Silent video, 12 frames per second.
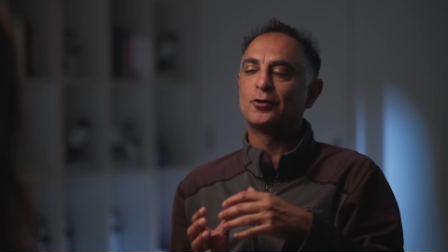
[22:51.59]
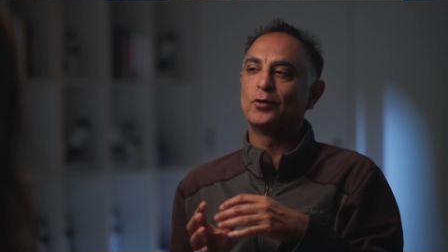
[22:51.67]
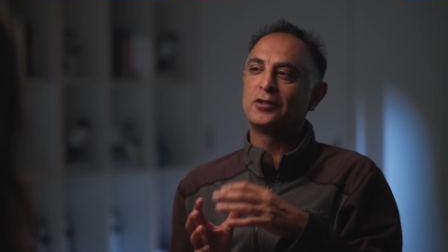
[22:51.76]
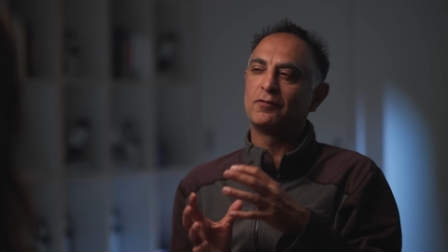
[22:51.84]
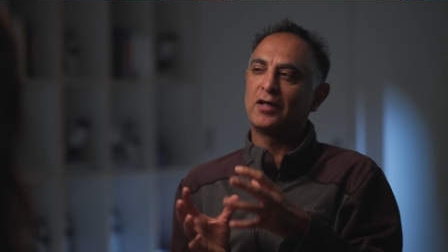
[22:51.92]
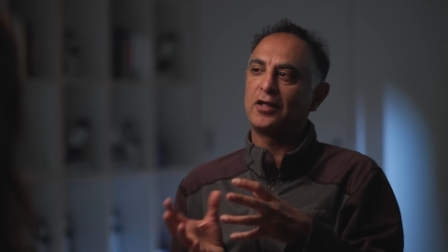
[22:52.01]
So
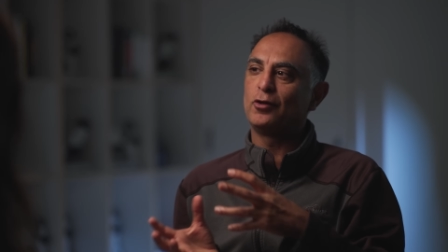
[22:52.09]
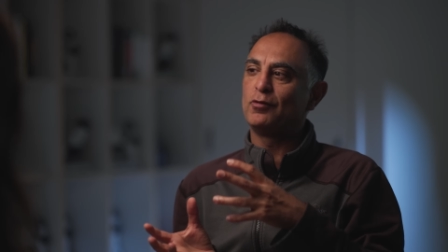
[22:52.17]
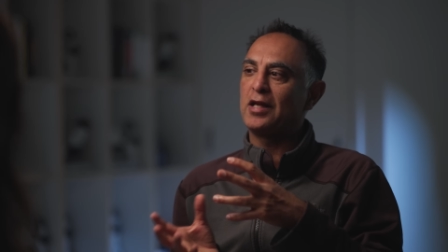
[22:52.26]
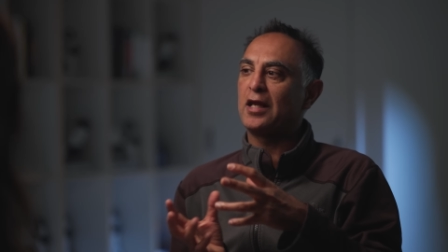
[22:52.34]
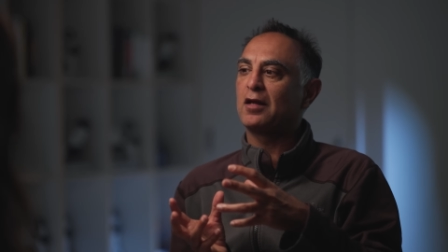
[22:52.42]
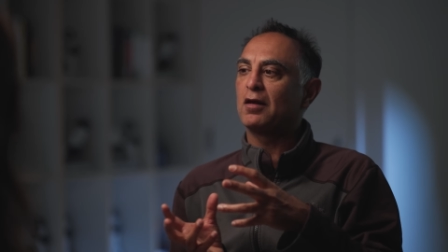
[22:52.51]
it's a very
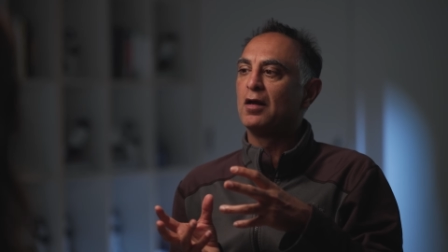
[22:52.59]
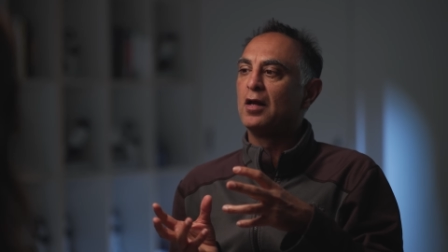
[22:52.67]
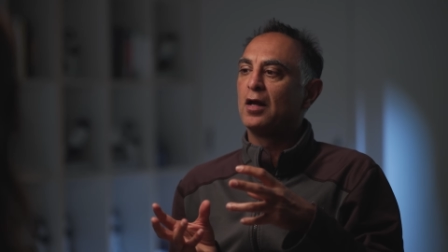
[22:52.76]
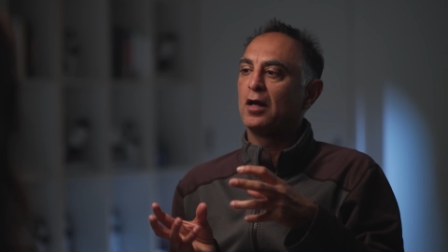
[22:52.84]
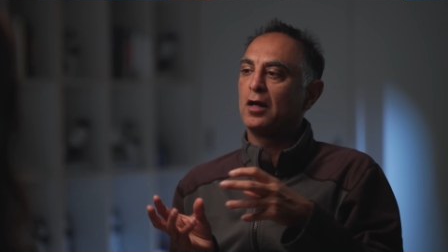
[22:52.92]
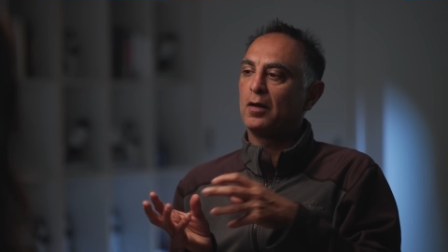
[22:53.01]
unique
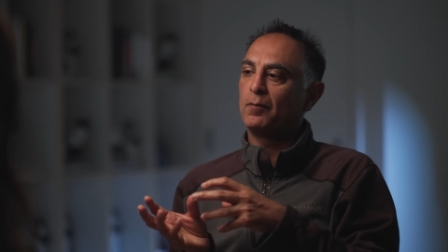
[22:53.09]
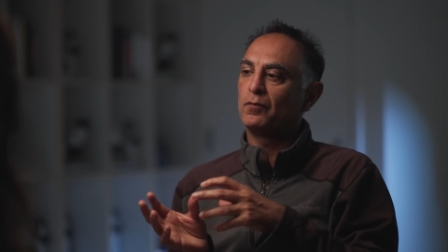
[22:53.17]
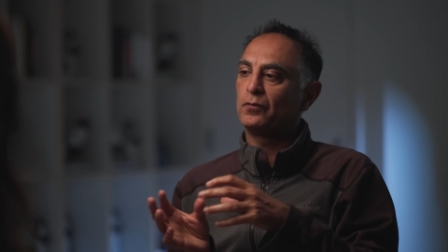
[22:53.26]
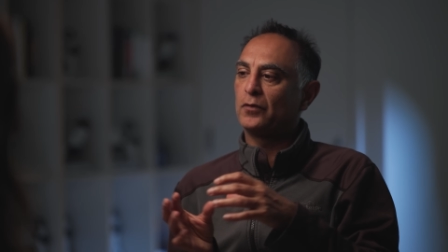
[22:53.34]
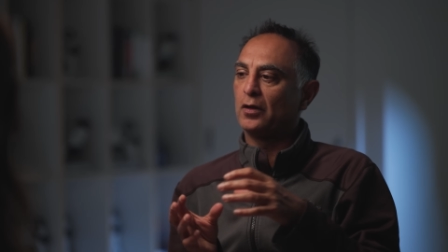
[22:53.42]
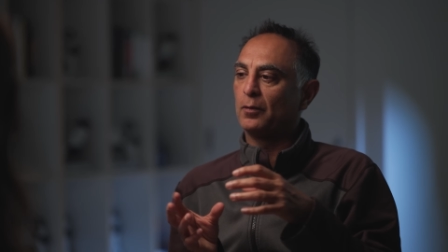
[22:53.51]

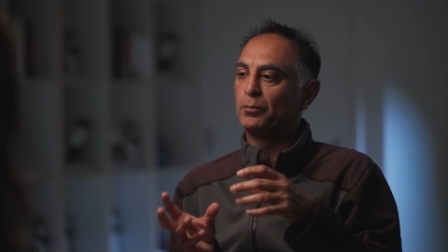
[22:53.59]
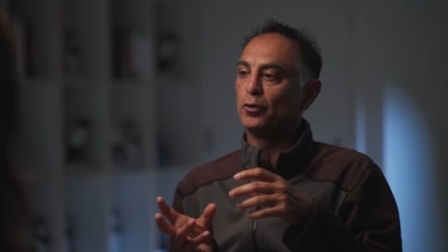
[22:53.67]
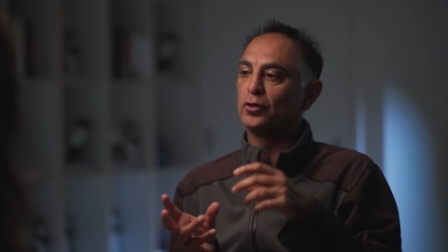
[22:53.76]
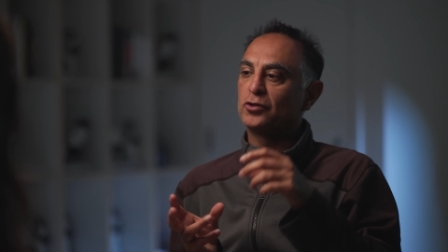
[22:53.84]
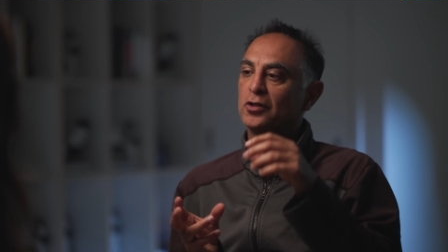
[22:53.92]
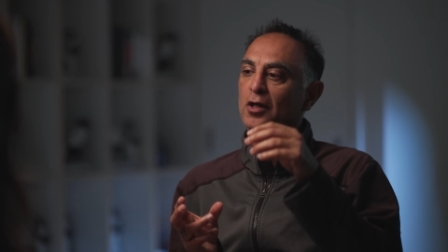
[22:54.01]

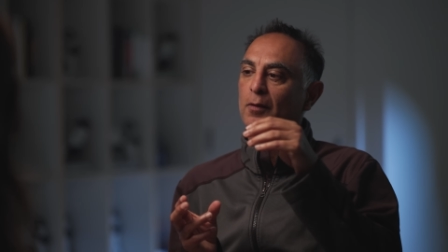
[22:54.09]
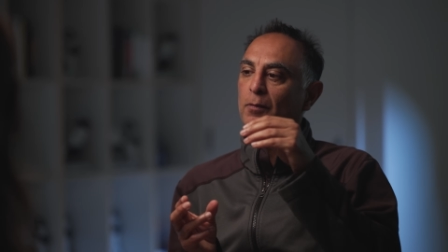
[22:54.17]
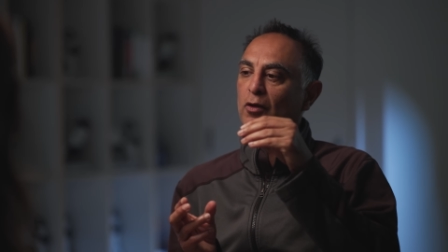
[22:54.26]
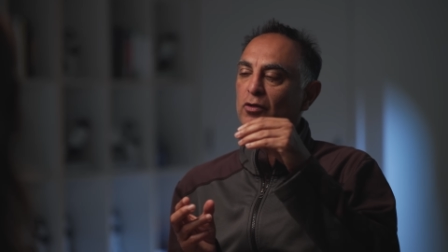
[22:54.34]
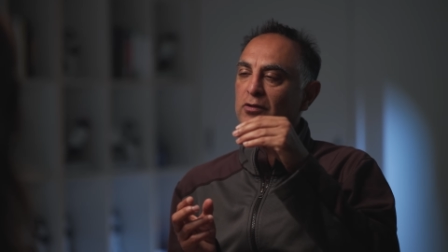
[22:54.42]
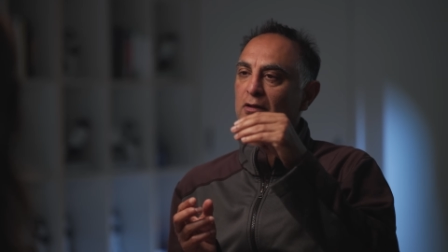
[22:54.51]
approach
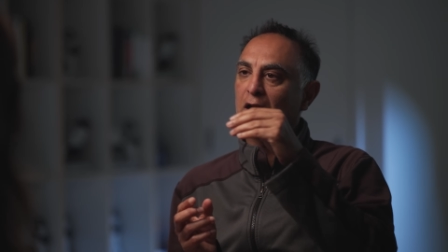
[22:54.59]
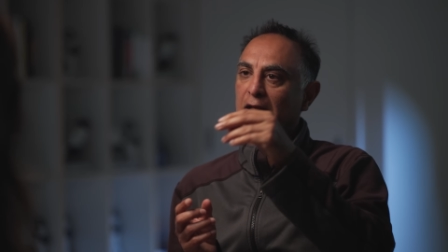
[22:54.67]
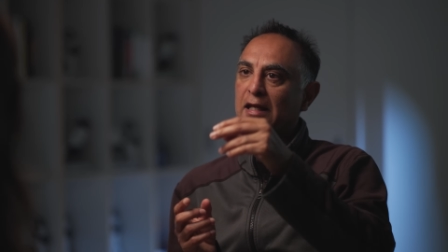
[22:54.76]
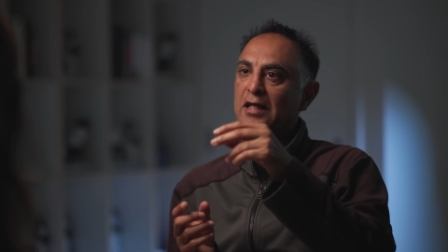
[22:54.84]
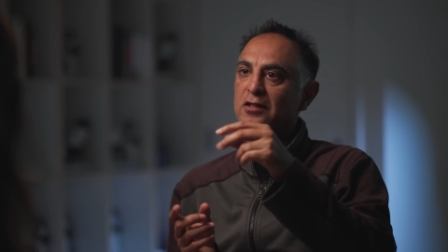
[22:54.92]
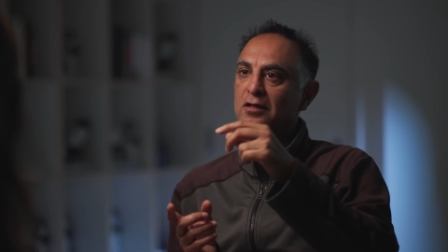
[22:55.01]
because
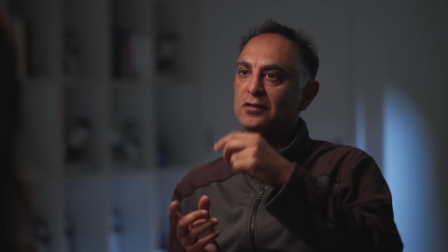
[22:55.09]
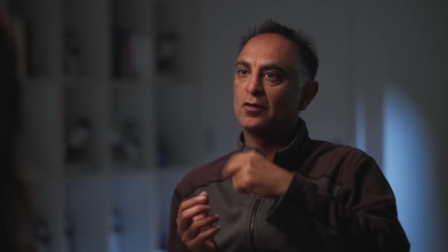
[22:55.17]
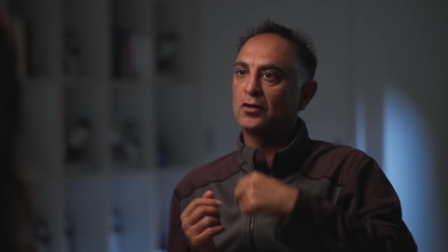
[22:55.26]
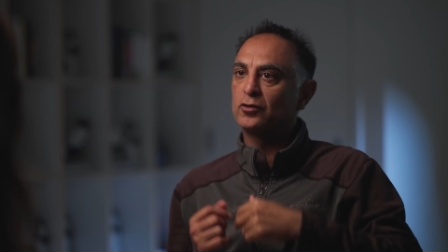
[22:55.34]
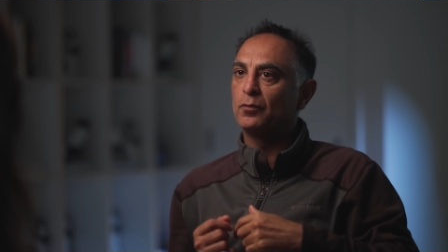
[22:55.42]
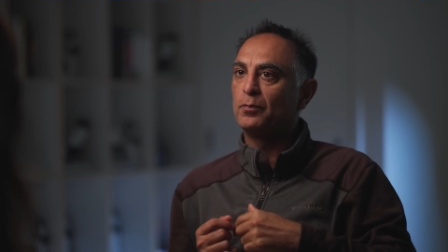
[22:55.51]
glycation is
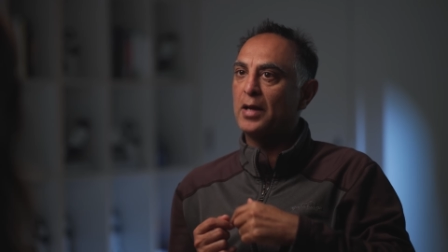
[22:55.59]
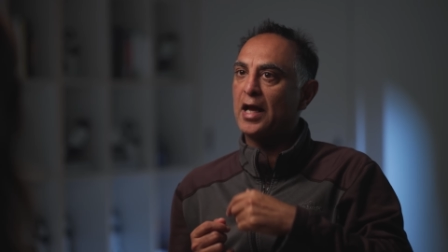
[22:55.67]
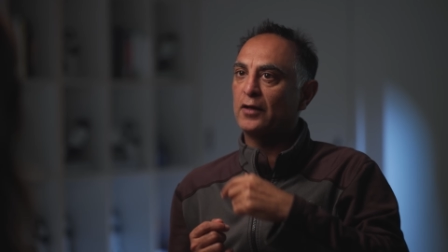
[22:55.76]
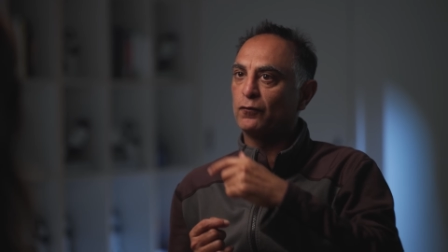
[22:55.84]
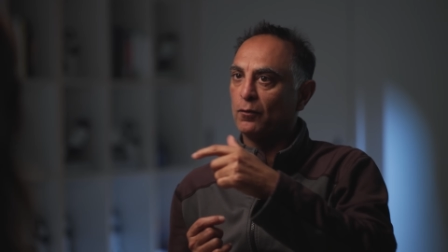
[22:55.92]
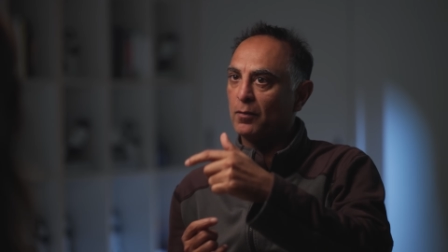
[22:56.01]
also
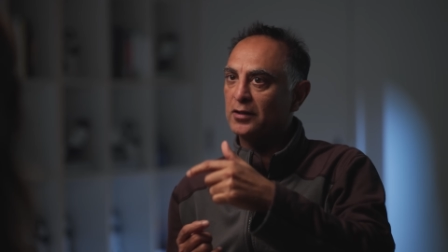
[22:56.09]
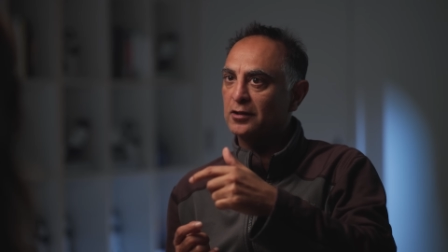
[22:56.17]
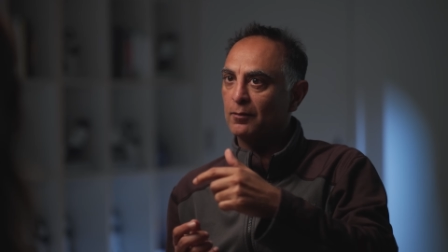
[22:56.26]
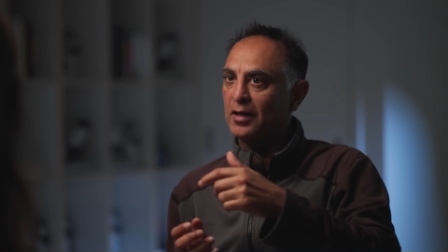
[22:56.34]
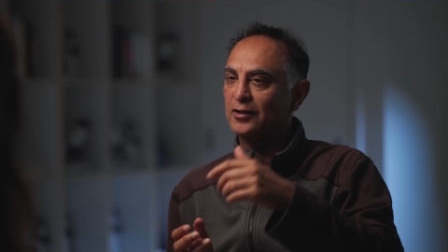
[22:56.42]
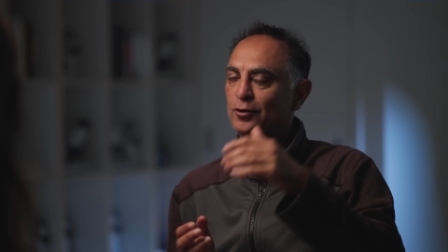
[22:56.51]
bad for
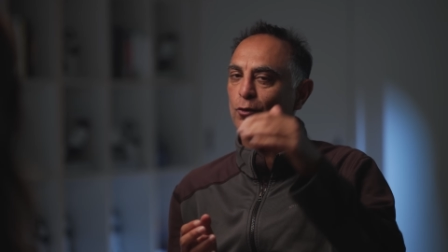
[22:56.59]
muscle mass.